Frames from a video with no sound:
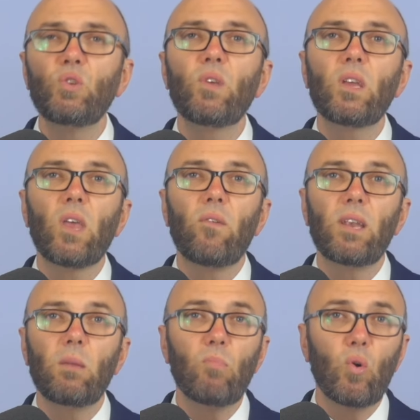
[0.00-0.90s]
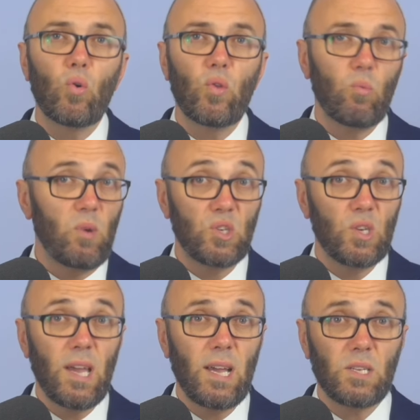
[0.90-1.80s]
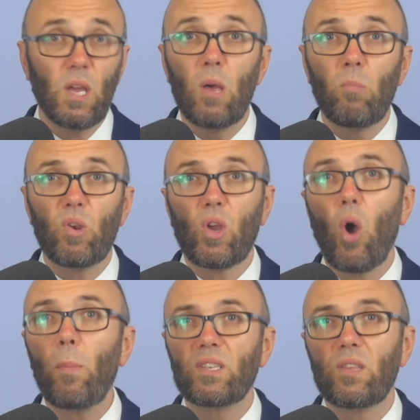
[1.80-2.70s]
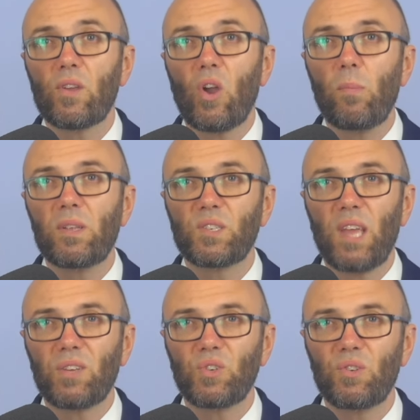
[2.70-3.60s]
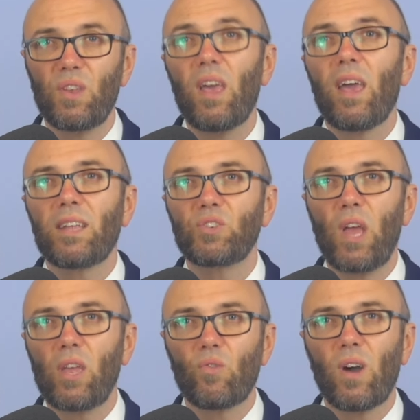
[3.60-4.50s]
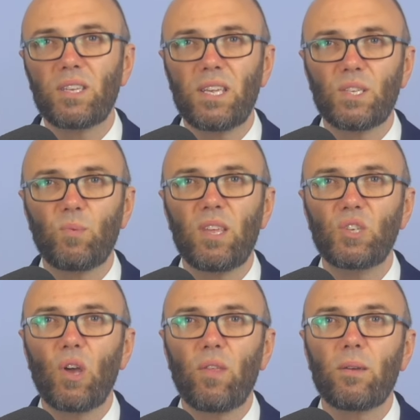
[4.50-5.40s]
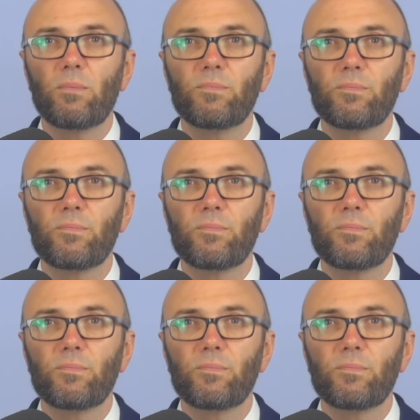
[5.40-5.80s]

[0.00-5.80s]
Do you think there are any more that we should add? Put a comment in the comments section and share your ideas with each other.